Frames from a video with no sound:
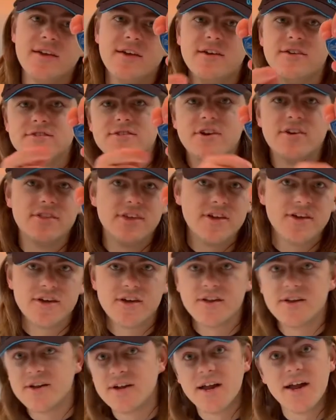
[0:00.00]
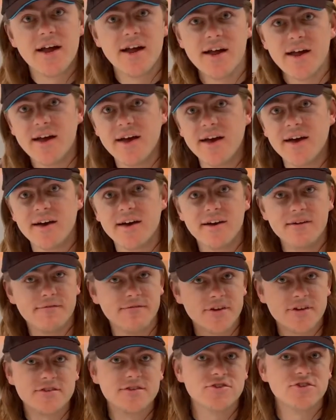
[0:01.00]
so that you can
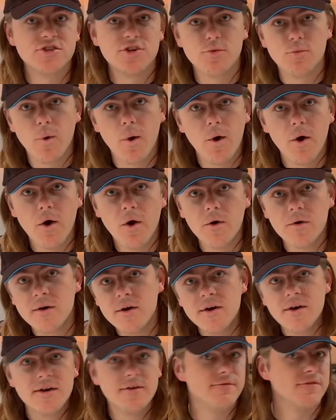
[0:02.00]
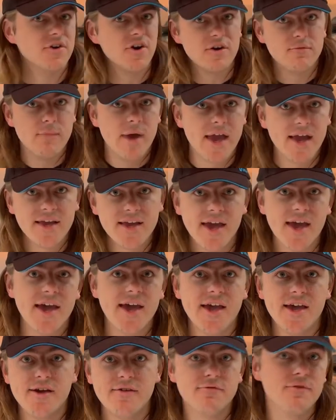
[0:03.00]
affix it to your wall if you've got a man
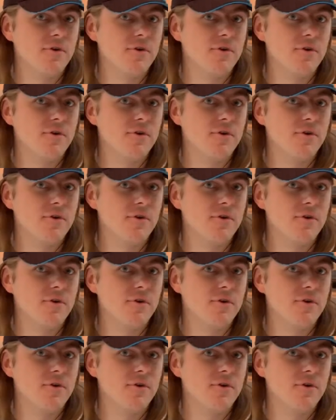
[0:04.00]
cave,